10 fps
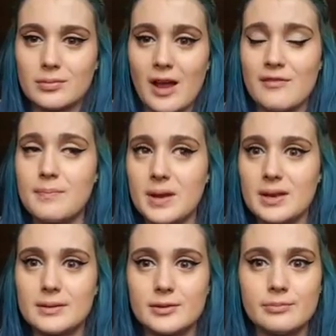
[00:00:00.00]
I've
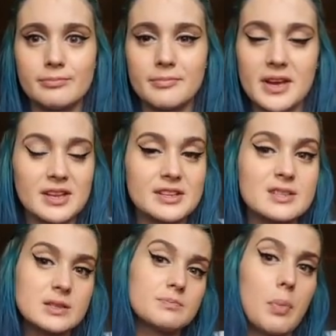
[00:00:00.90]
been in the
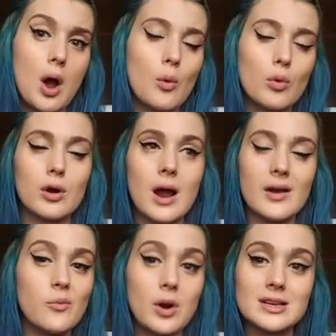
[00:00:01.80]
spot where
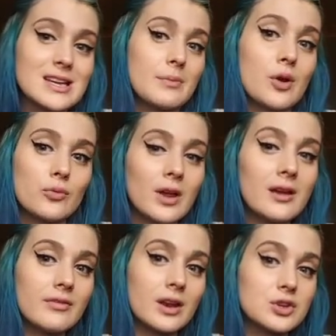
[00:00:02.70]
I want to take my own
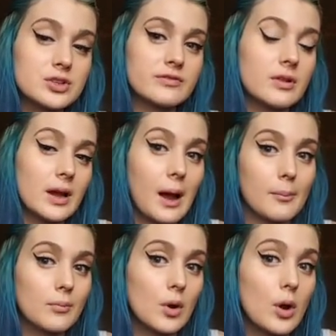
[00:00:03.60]
life, and I just feel like
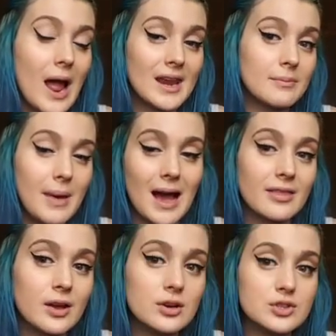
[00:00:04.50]
I'm heading
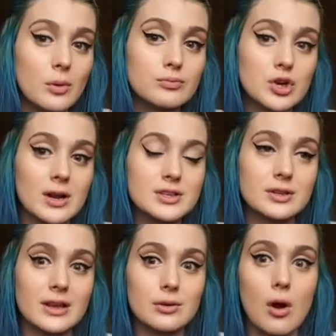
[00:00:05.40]
back there. So I'm trying
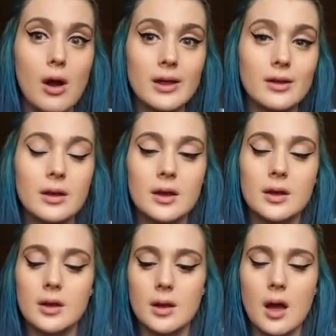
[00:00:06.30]
to like not.
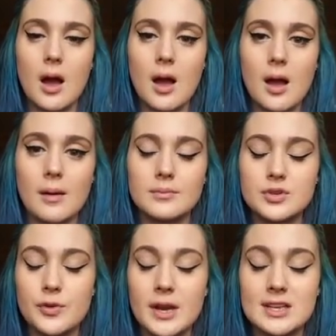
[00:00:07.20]
Um,
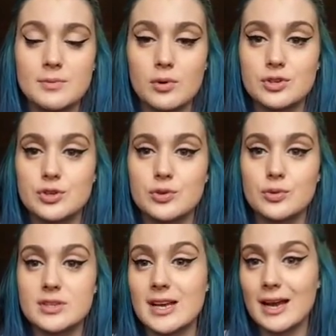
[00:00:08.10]
so then I spoke
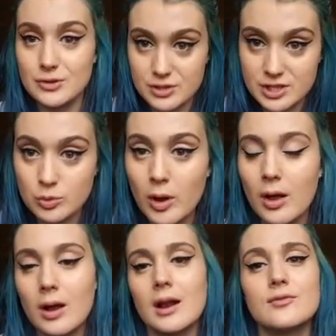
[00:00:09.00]
to a psychiatrist as
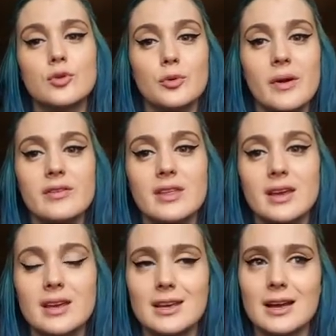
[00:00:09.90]
well, kind of told him
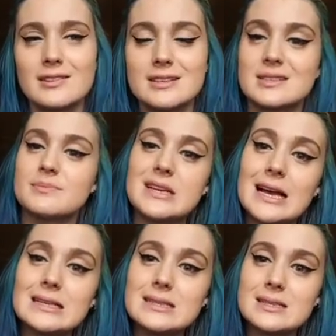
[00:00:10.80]
everything. He kind of did some
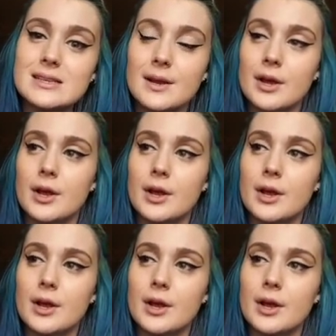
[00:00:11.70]
tests.